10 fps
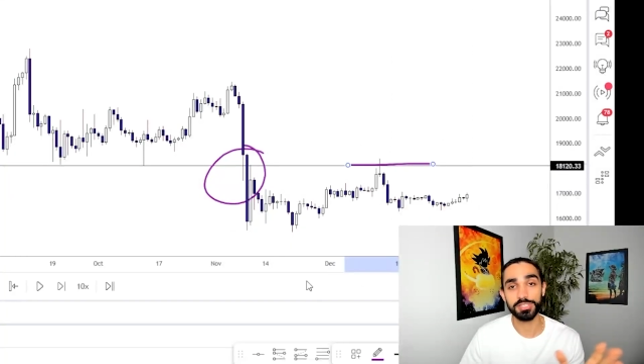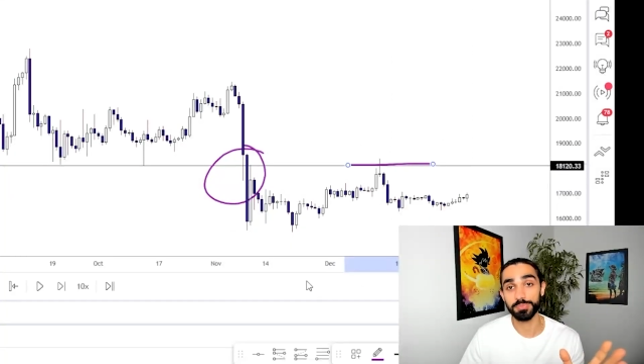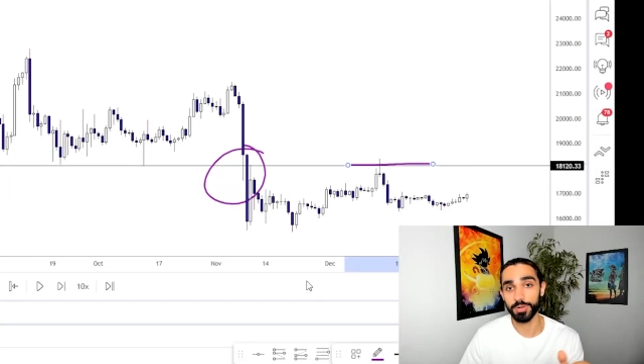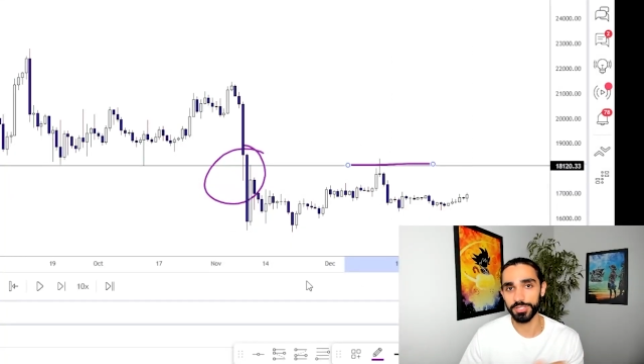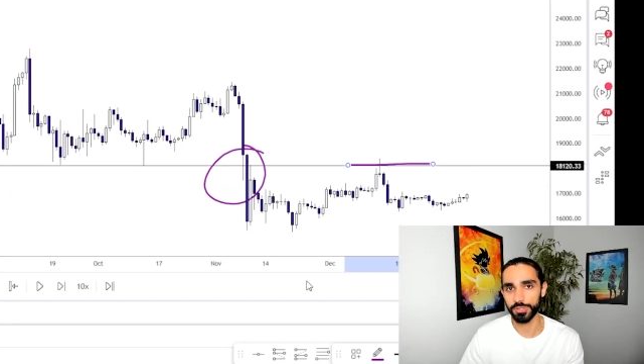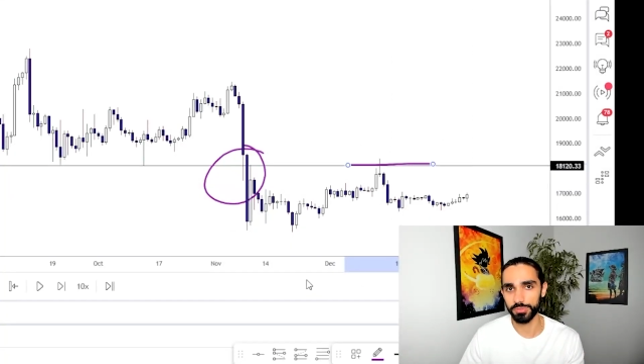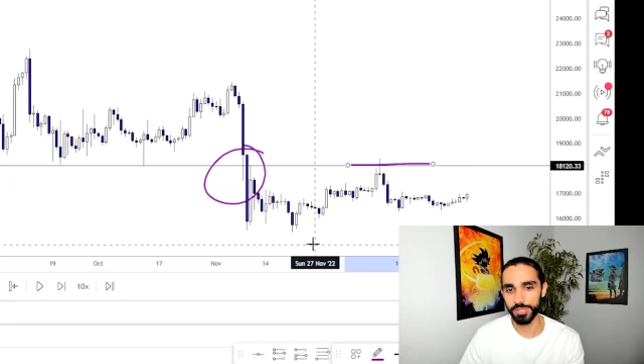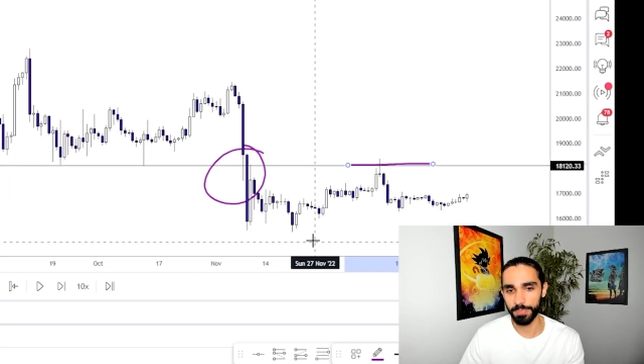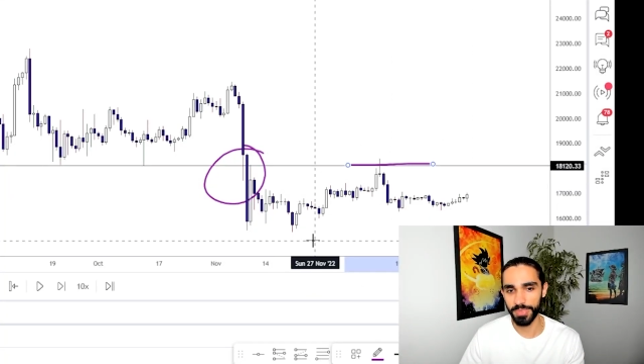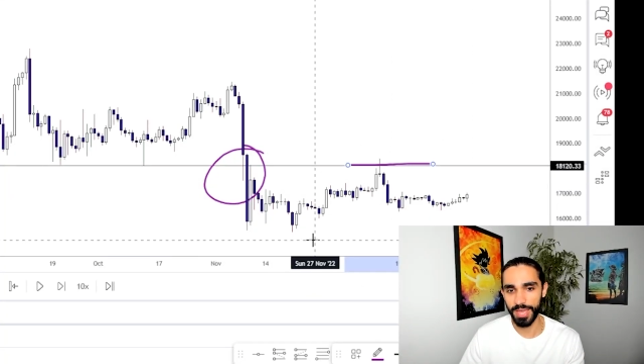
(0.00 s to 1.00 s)
as price goes
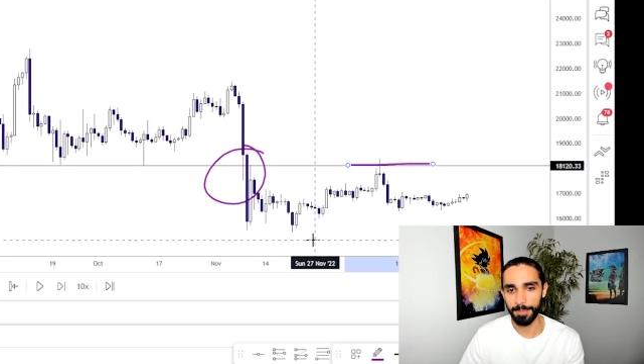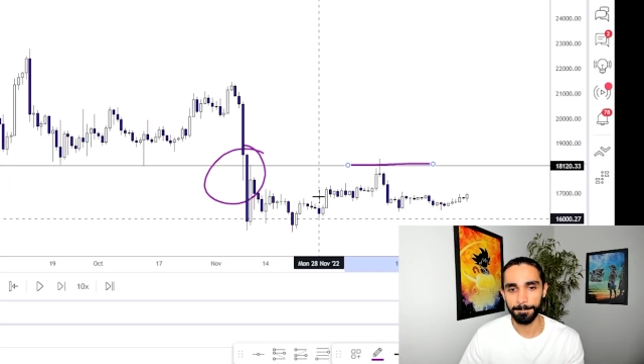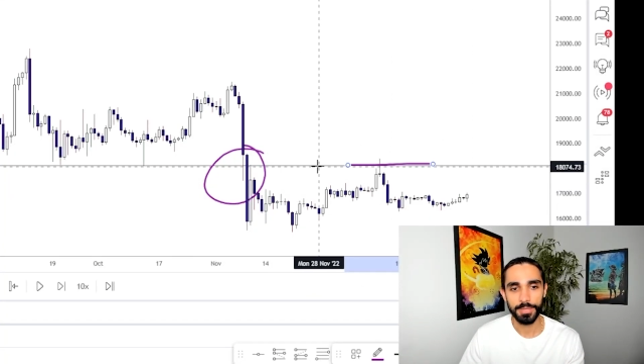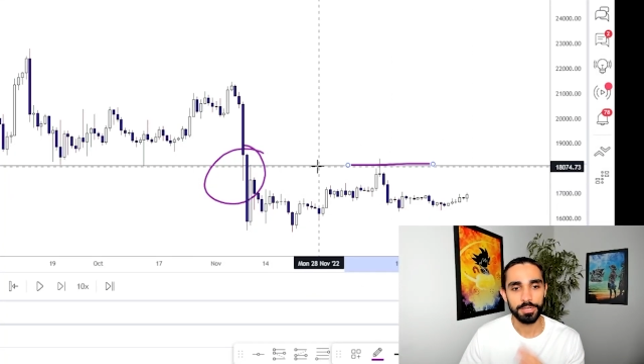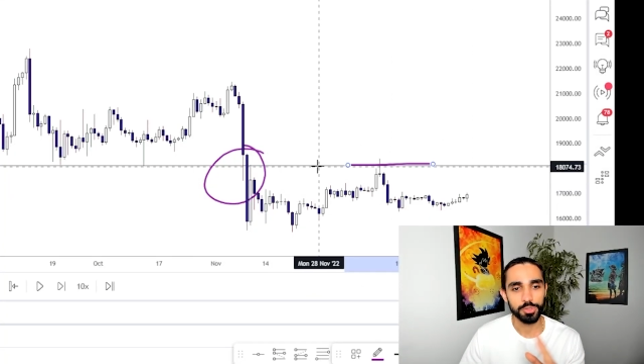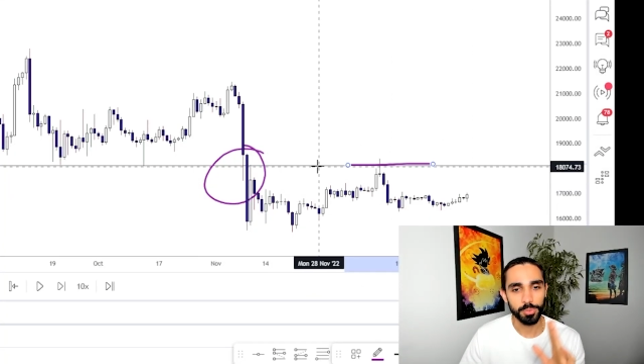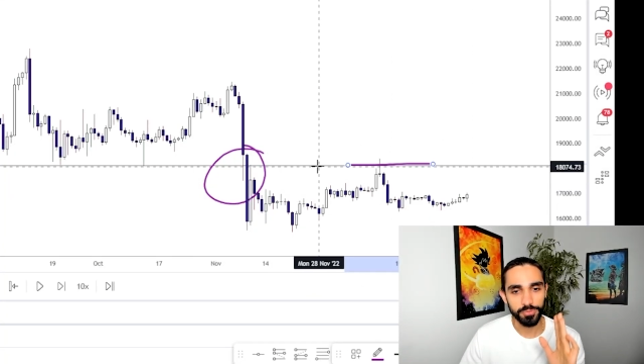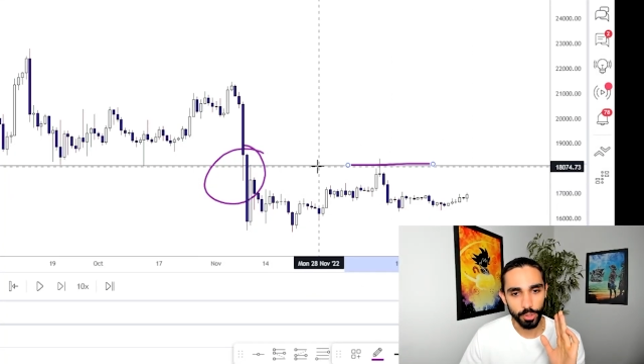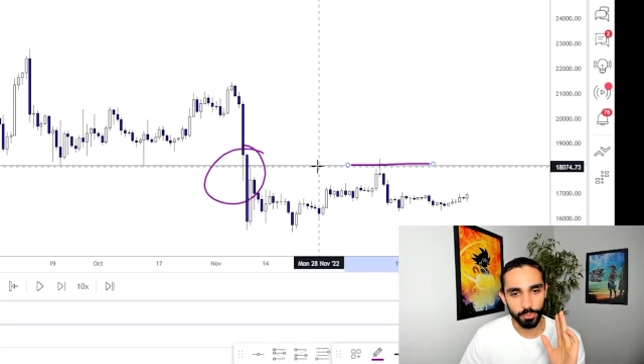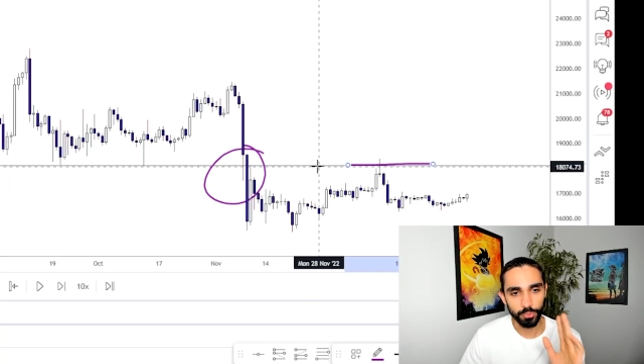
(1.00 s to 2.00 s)
up there. So we've
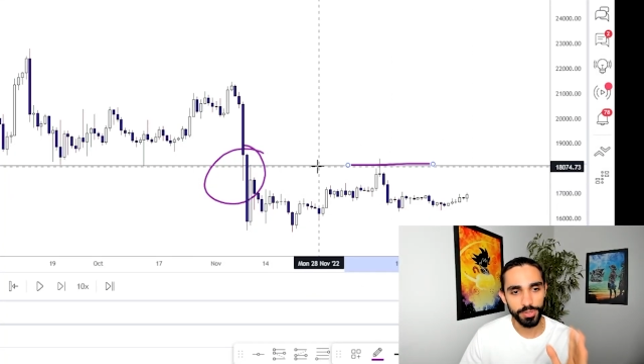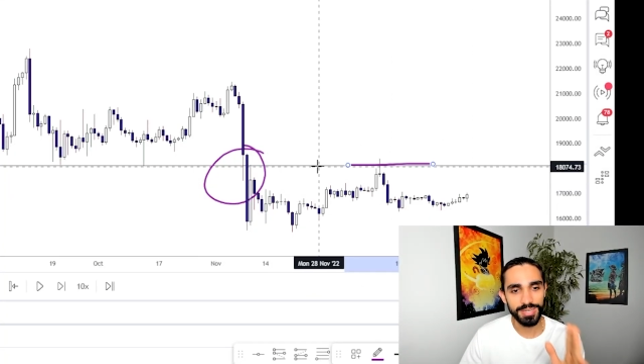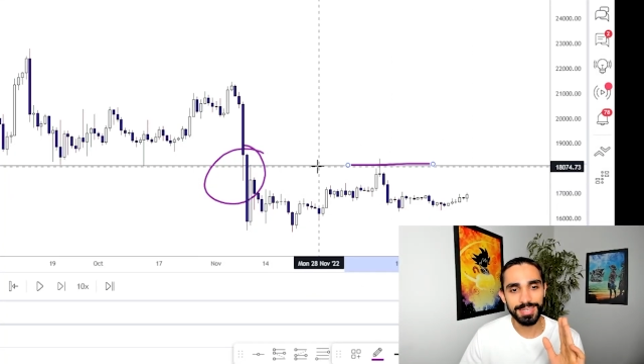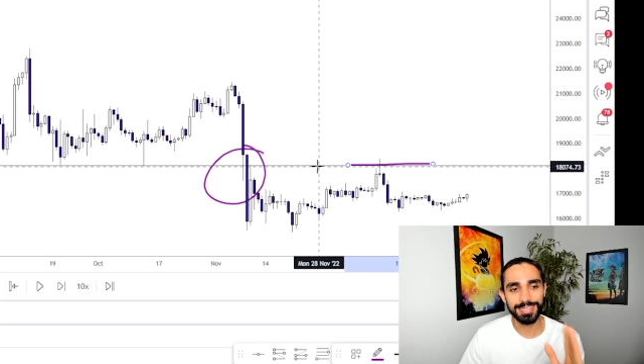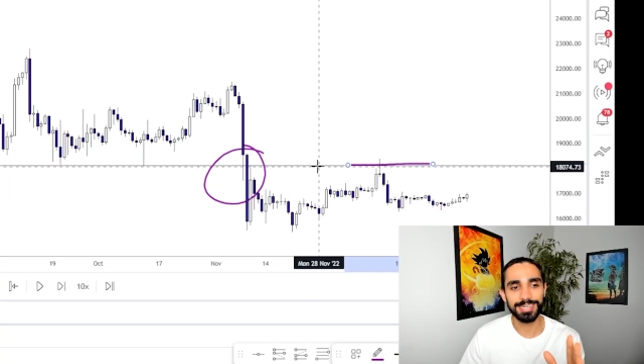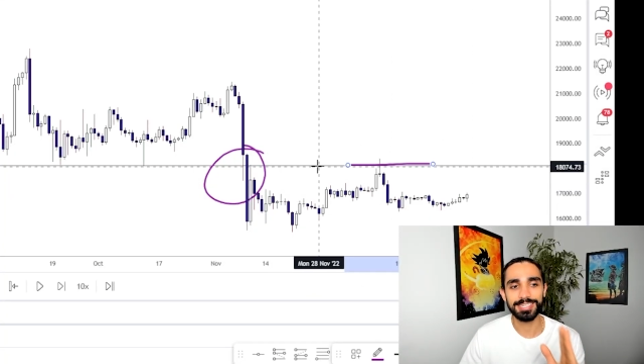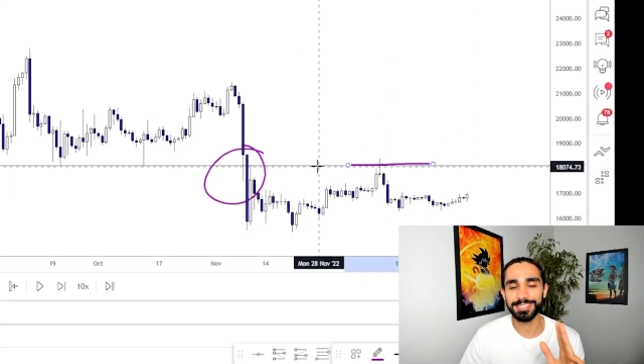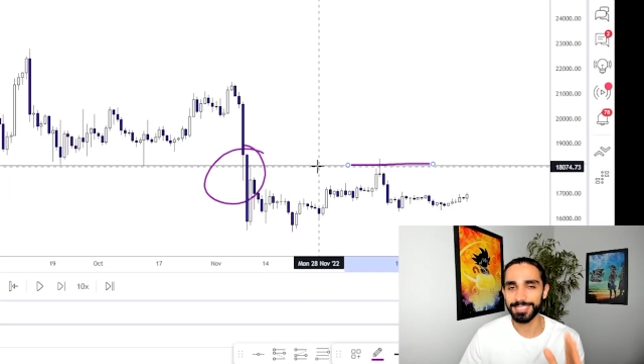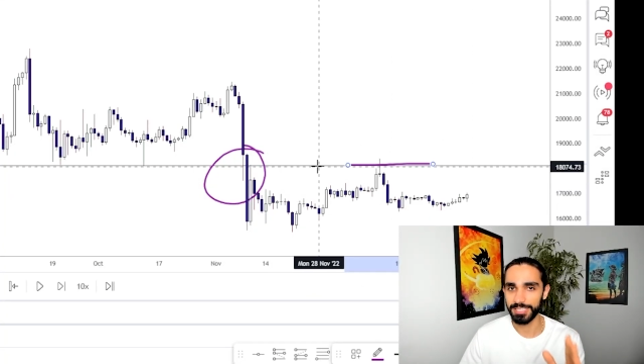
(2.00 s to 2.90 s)
got a really clean key